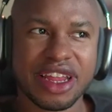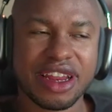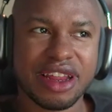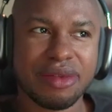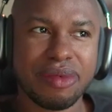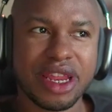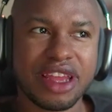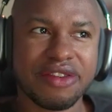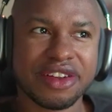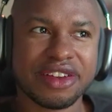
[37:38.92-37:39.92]
many
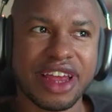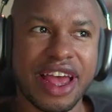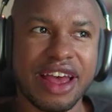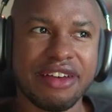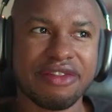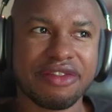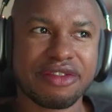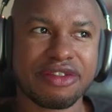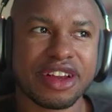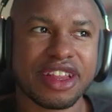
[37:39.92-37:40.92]
of us have
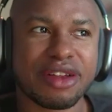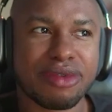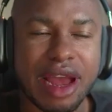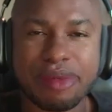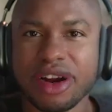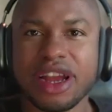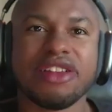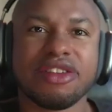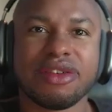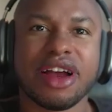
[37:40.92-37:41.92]
really wrapped our
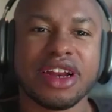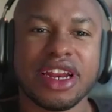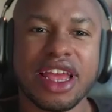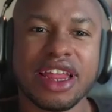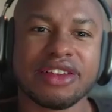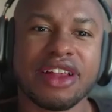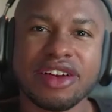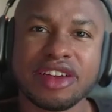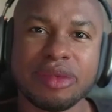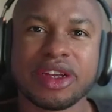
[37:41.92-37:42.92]
heads around. And it's
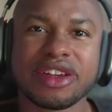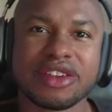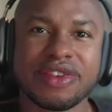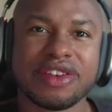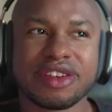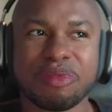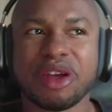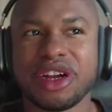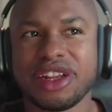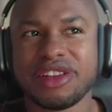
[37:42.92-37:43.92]
largely because of his
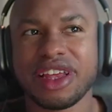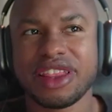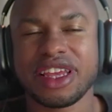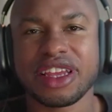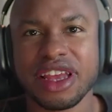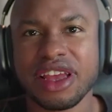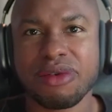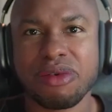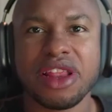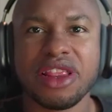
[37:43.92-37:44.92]
experience, I think,
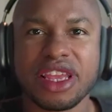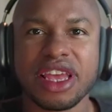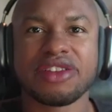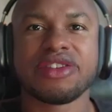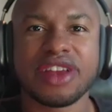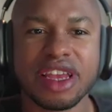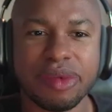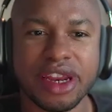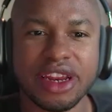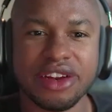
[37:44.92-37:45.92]
in the
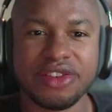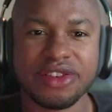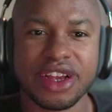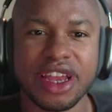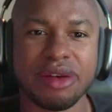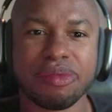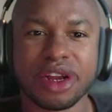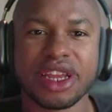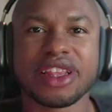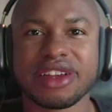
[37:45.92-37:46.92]
entertainment industry and
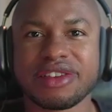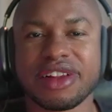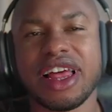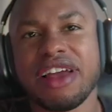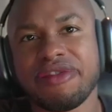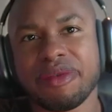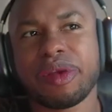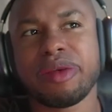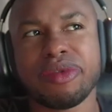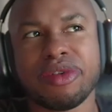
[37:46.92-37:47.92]
bringing things to life for
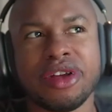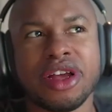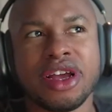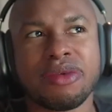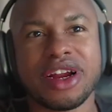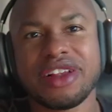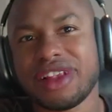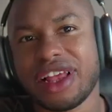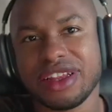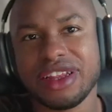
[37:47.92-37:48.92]
people, where he's
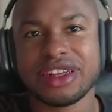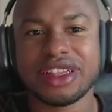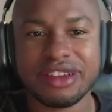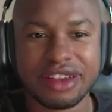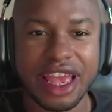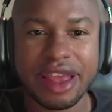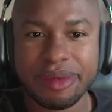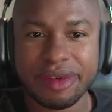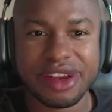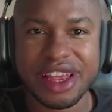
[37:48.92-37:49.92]
like, look, this
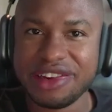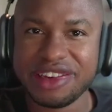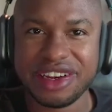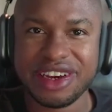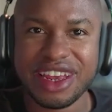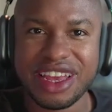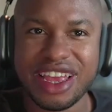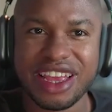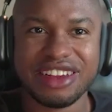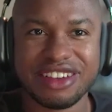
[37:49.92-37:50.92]
game engine
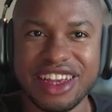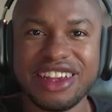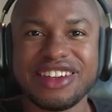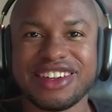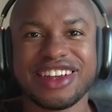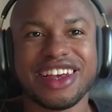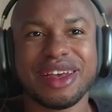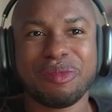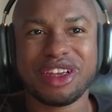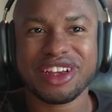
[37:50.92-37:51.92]
exists
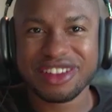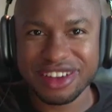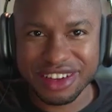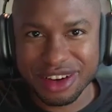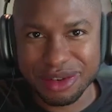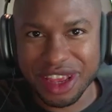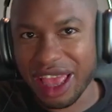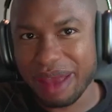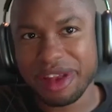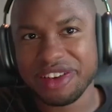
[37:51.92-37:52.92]
because this new
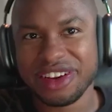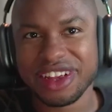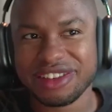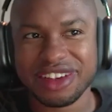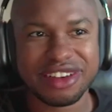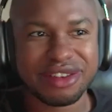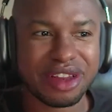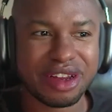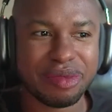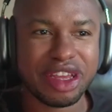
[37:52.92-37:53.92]
game engine exists,
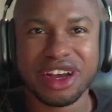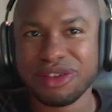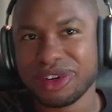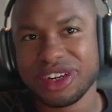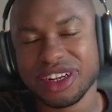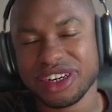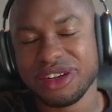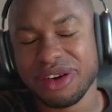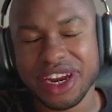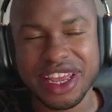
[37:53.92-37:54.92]
whether it be Unreal or
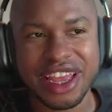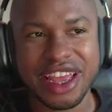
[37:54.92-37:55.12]
Unity.